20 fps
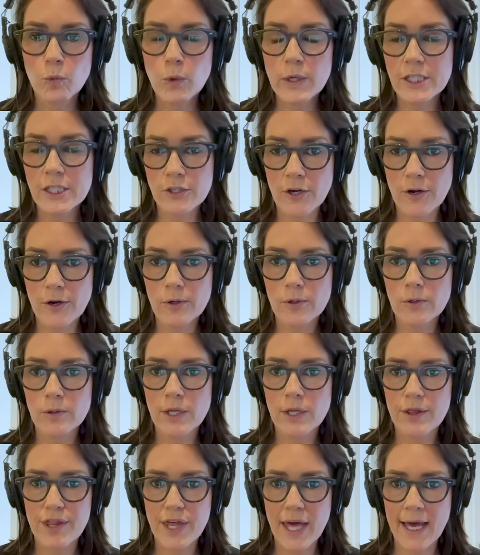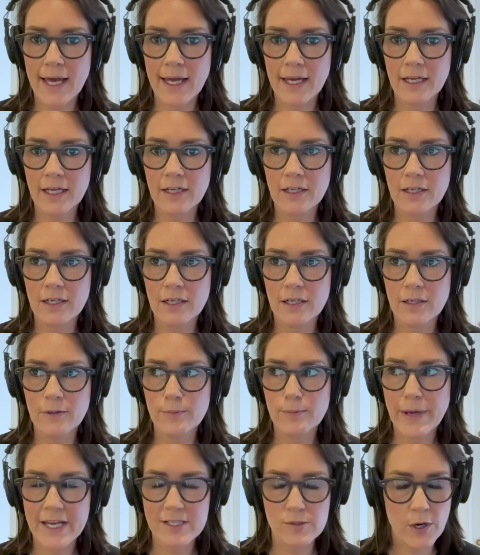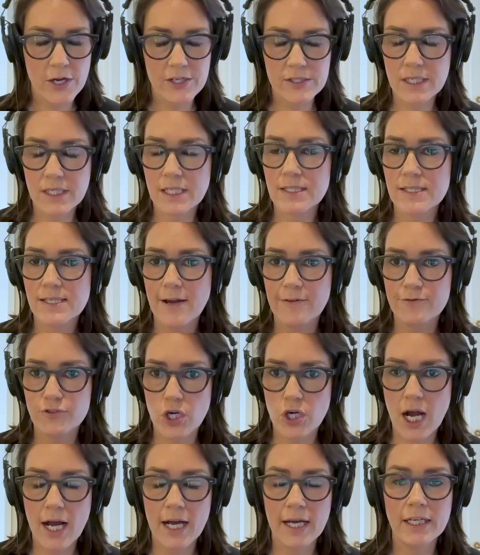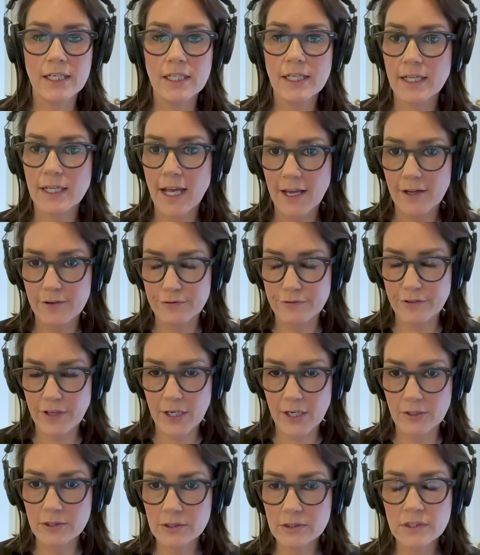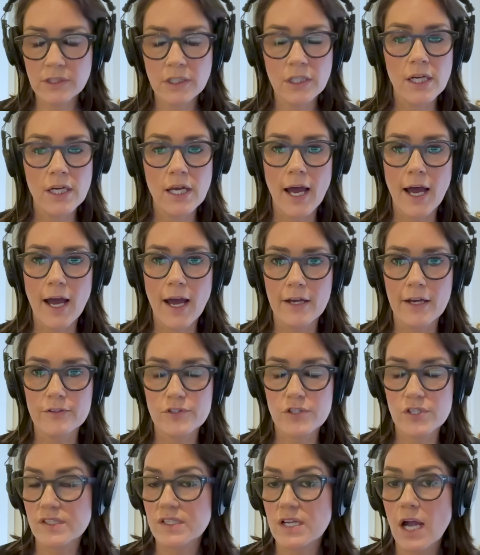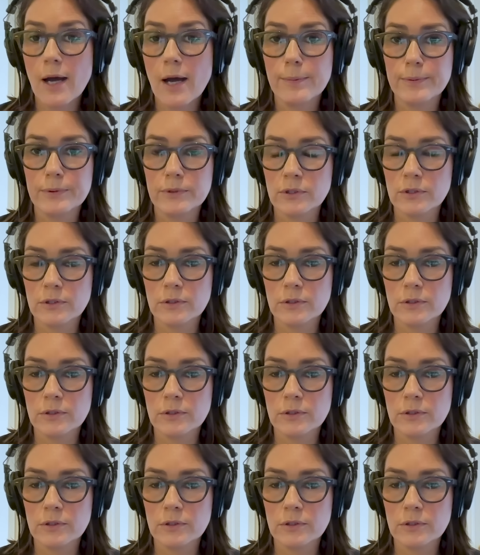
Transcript: we know that past presidents have tried and failed to stop